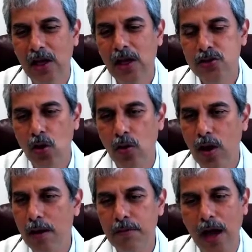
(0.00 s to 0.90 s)
So
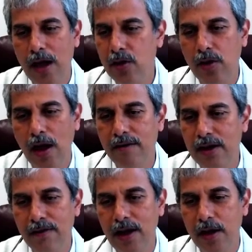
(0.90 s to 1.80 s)
I've
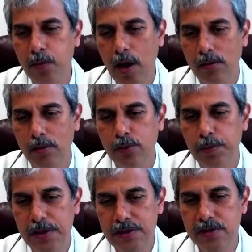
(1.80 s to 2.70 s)
never had a problem with
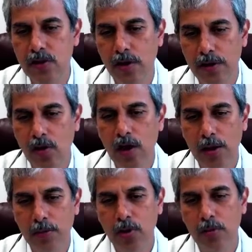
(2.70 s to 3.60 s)
patients
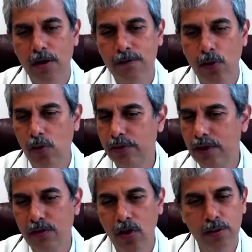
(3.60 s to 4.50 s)
calling me on my phone.
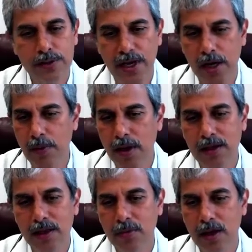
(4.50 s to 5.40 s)
They've always had my
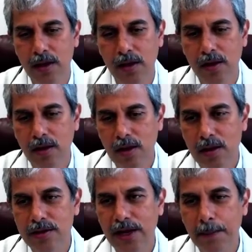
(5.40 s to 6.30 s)
email.
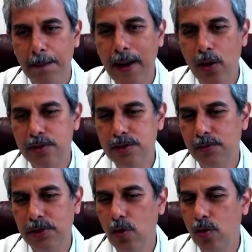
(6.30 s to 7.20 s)
That empowers them.
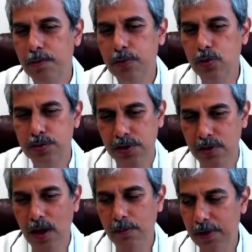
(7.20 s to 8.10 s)
They don't abuse it.
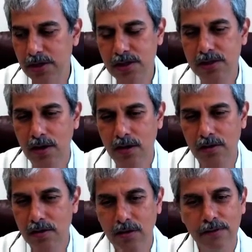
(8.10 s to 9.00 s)
Our patients are,
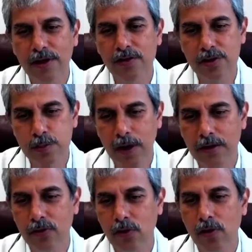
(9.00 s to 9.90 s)
very
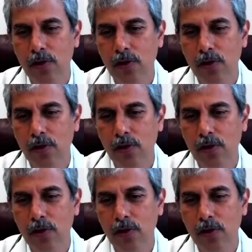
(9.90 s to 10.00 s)
respectful.